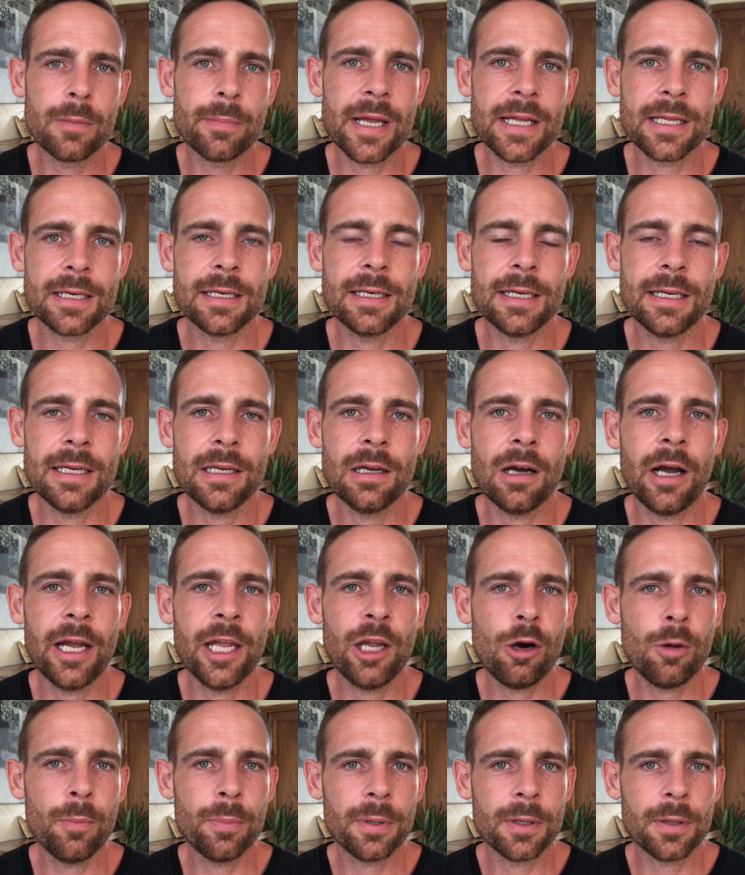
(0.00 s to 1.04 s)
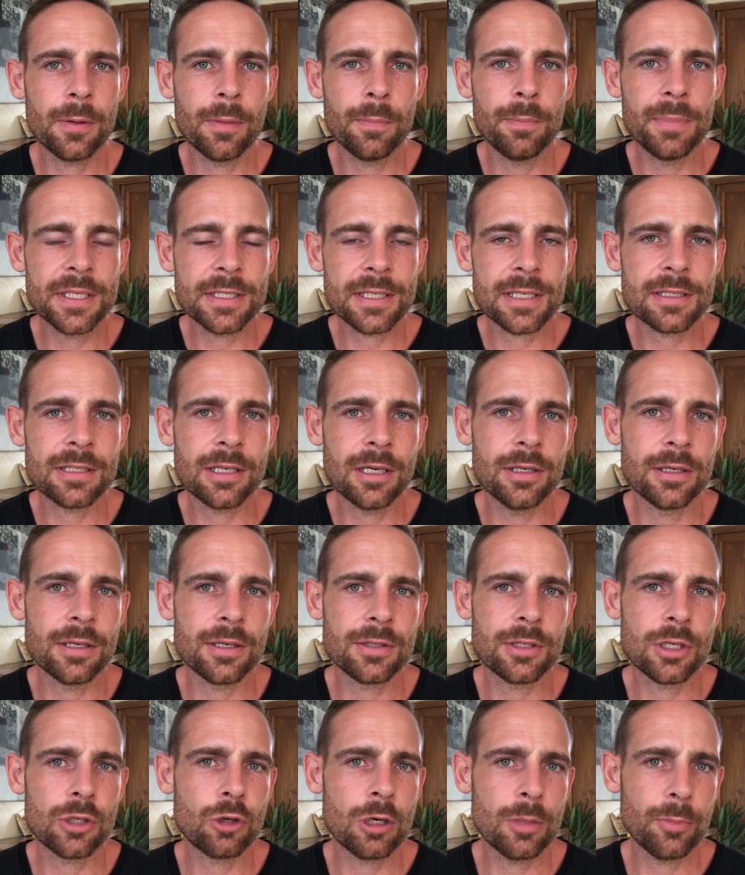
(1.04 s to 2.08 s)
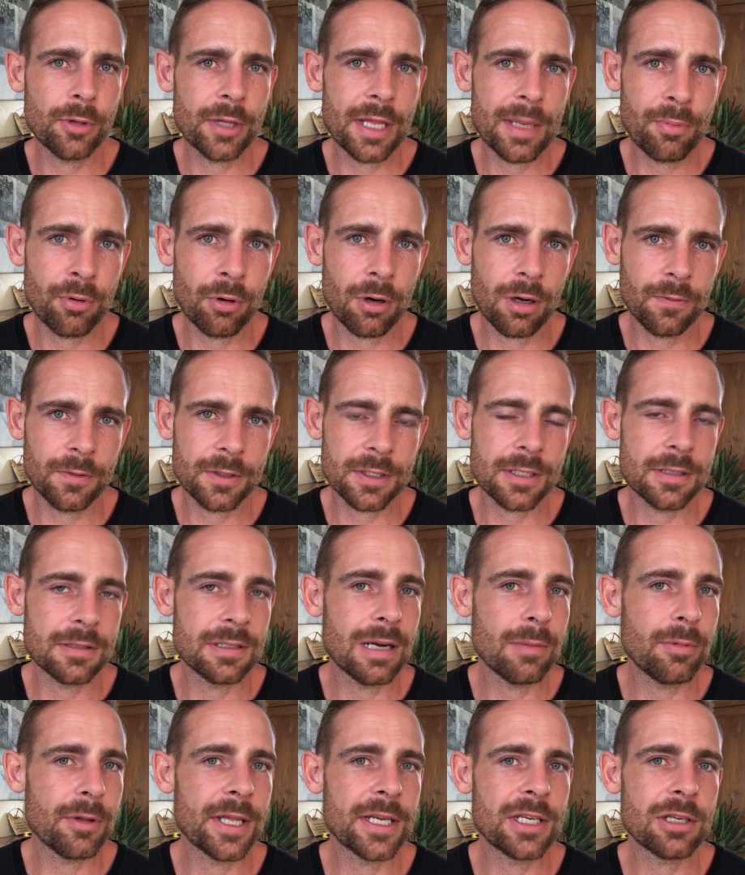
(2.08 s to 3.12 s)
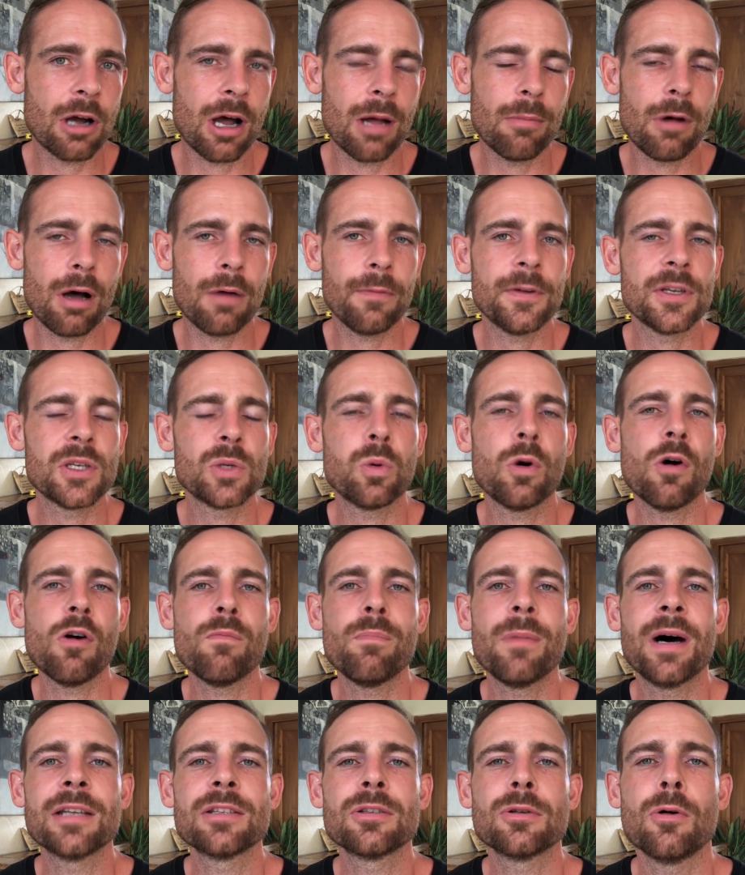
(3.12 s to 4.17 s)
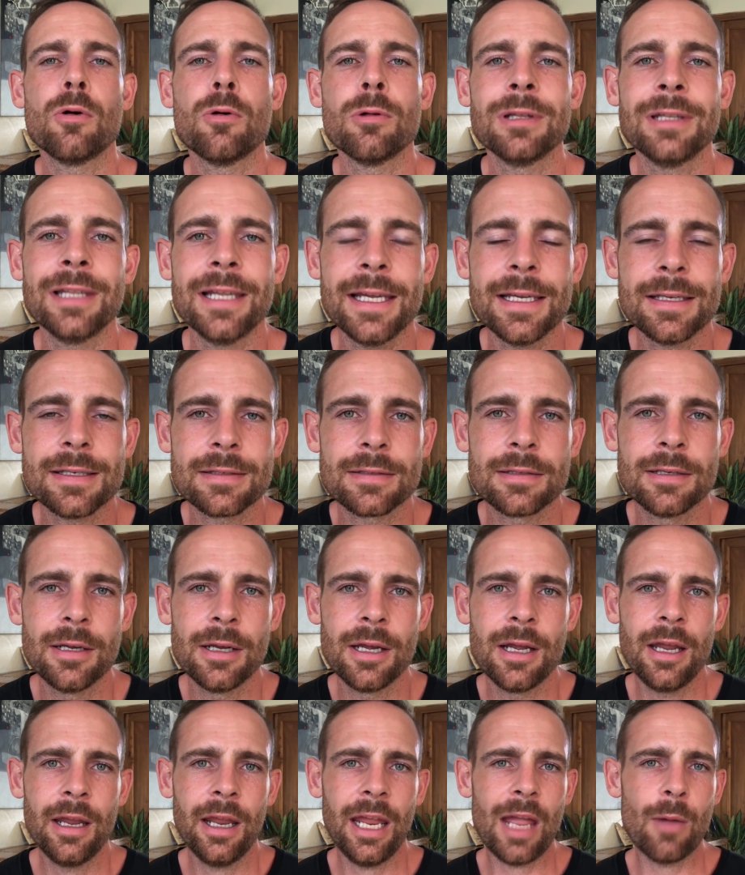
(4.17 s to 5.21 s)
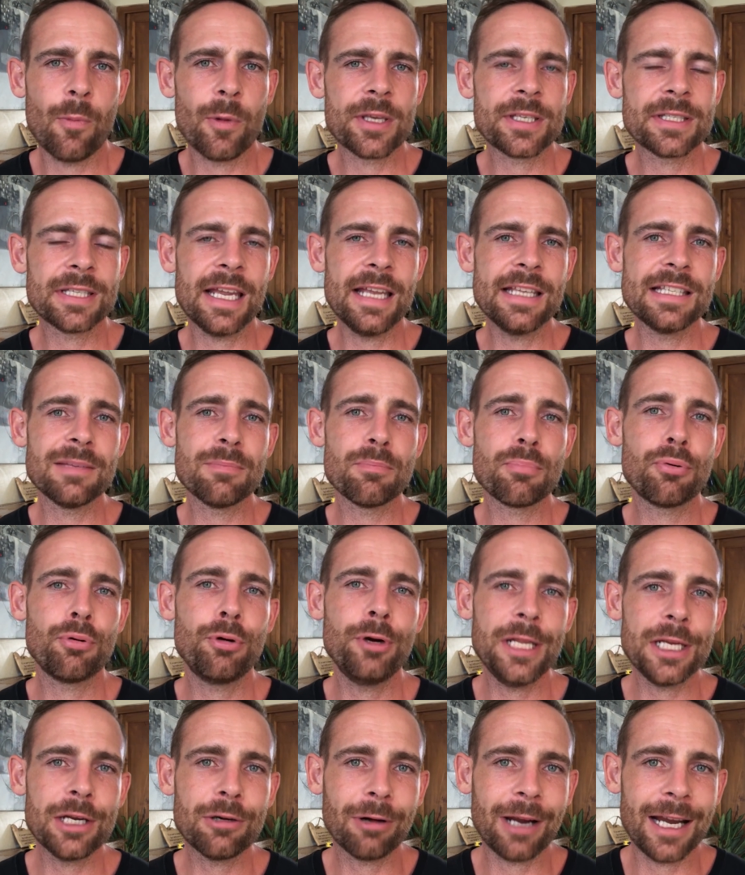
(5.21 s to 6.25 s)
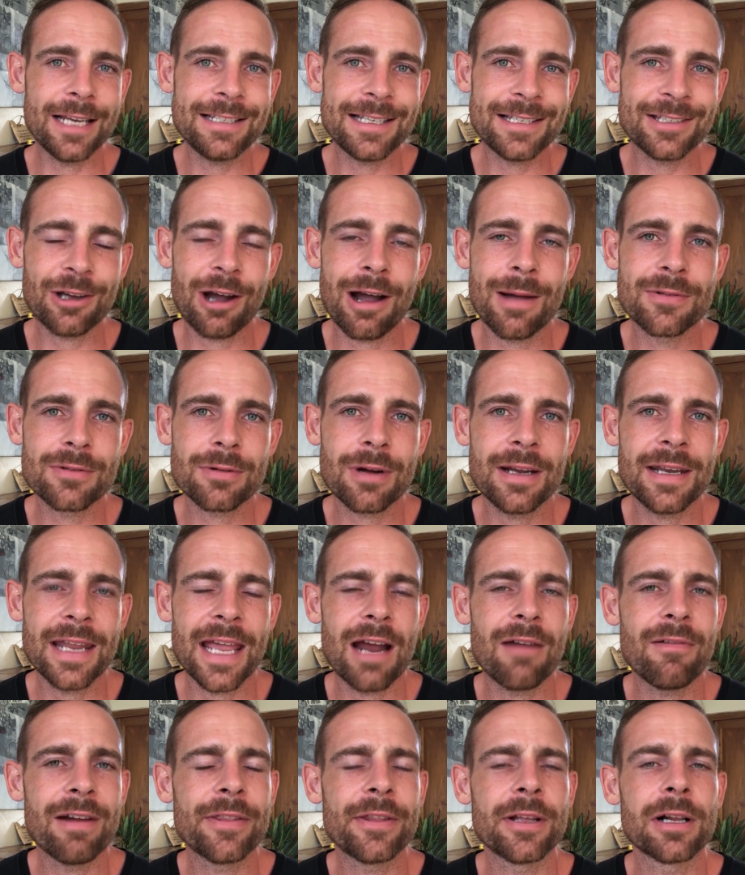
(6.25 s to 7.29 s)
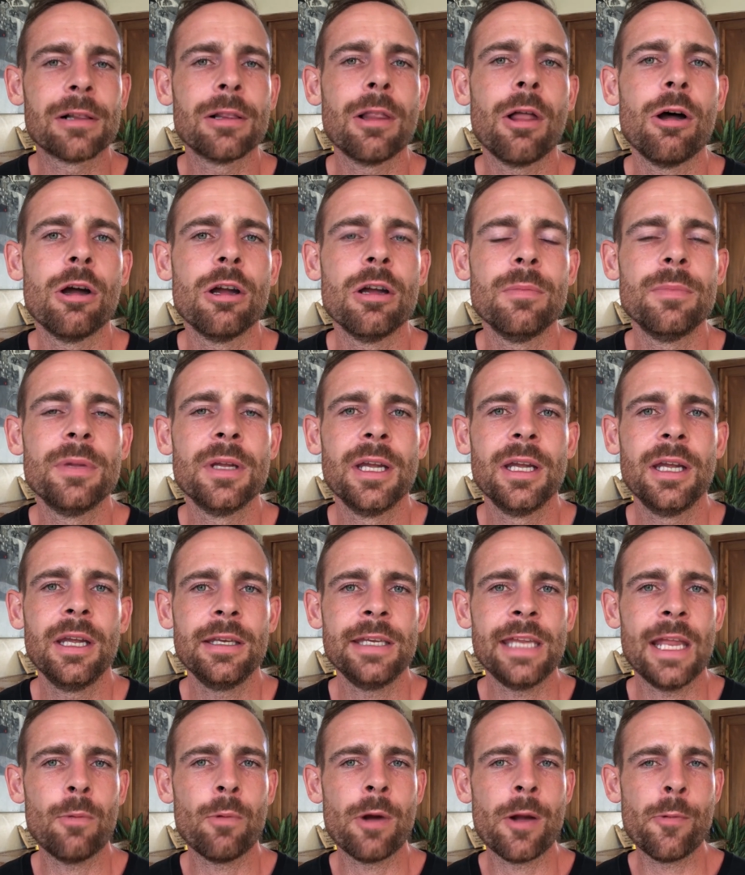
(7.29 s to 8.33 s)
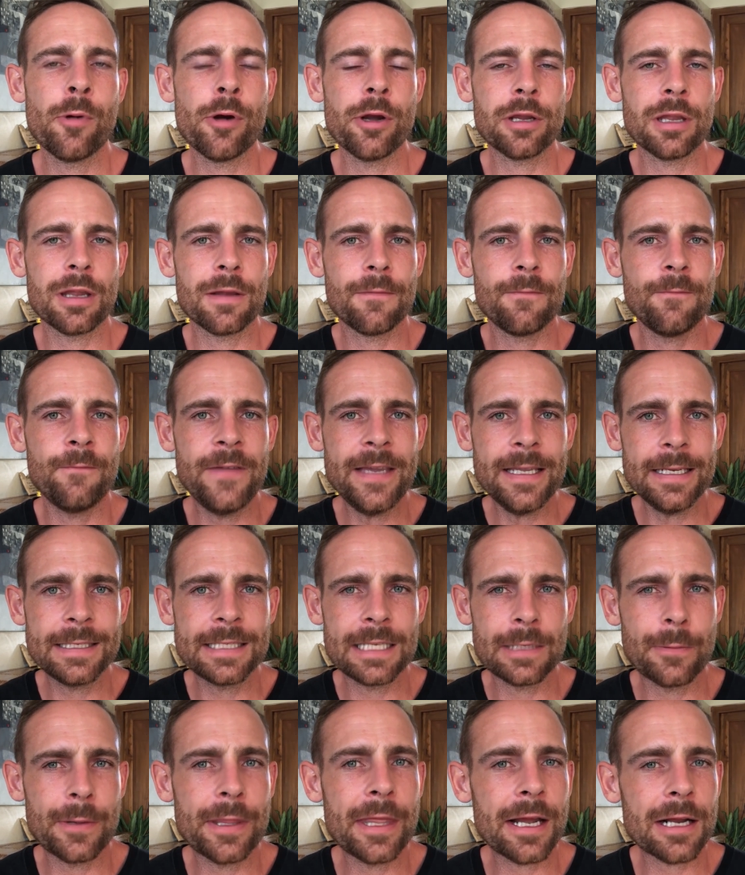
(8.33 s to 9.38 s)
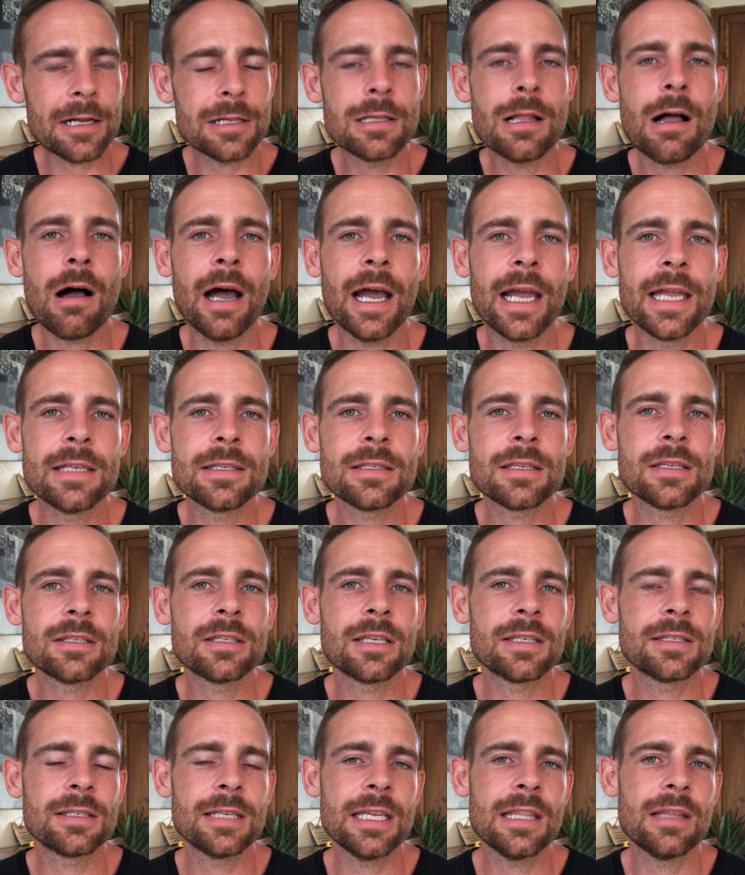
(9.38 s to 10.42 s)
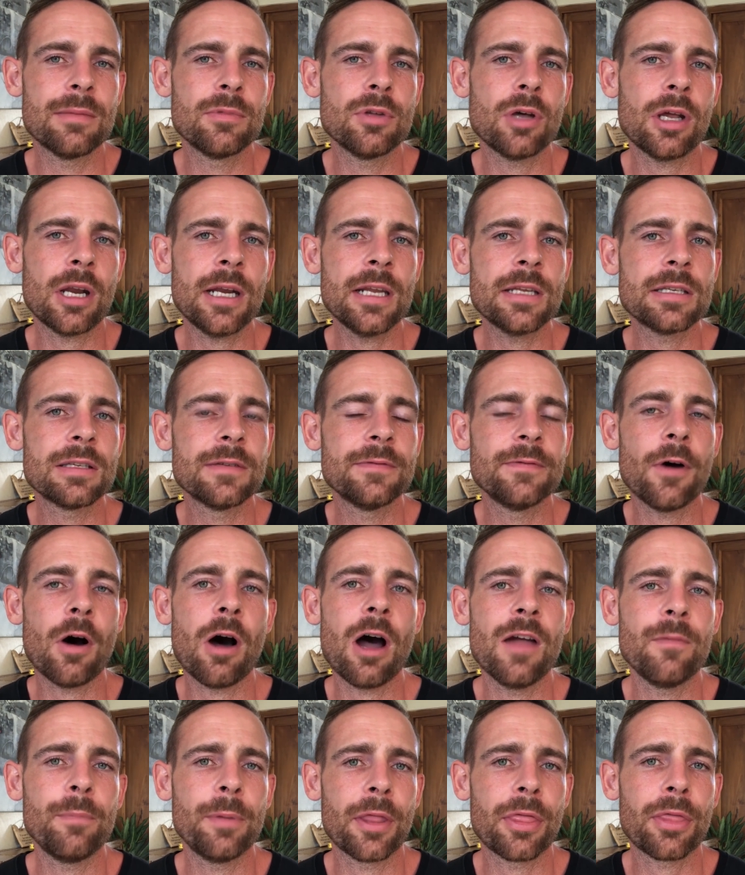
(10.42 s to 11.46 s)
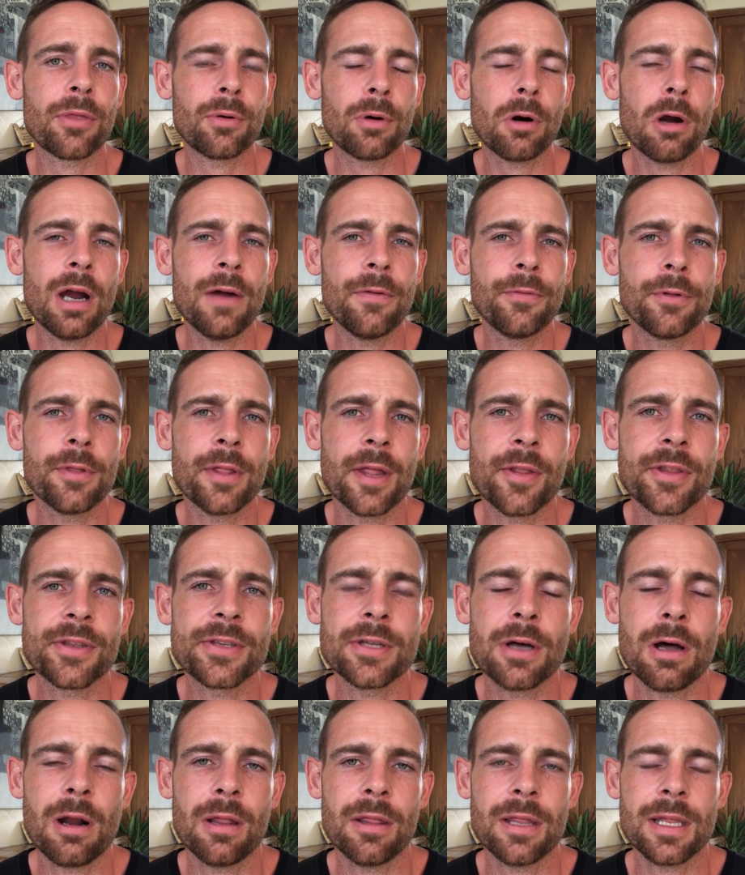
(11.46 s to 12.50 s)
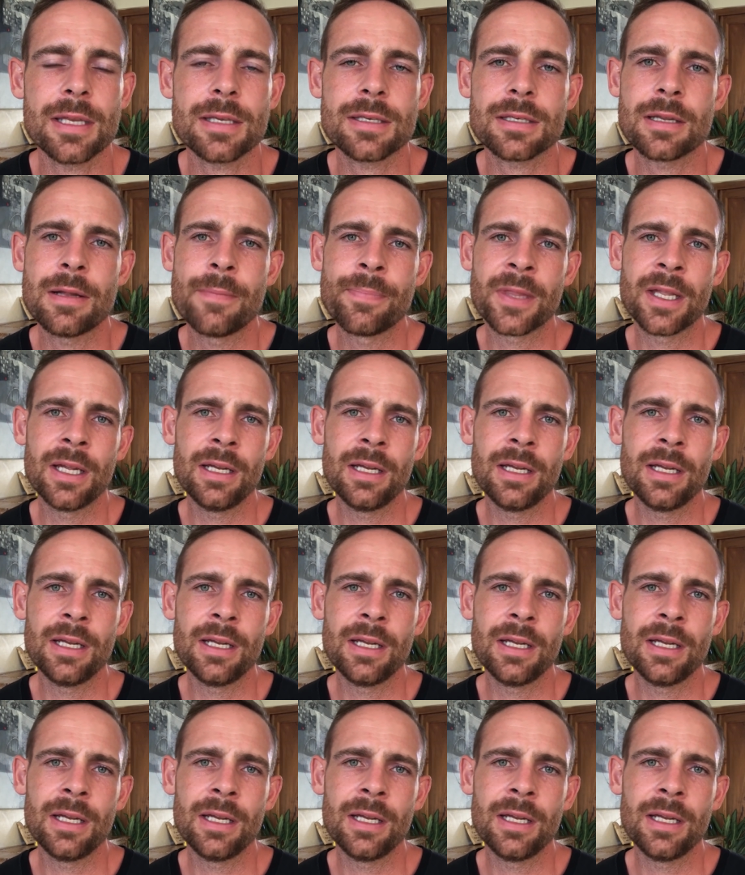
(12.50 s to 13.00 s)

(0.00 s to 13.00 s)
William. I help business owners to triple their profits and double their time off in 12 months or less. And we're seeing some pretty crazy times right now around the globe, yet we're working fearlessly with our clients to see them not only survive, but thrive through the other side of this.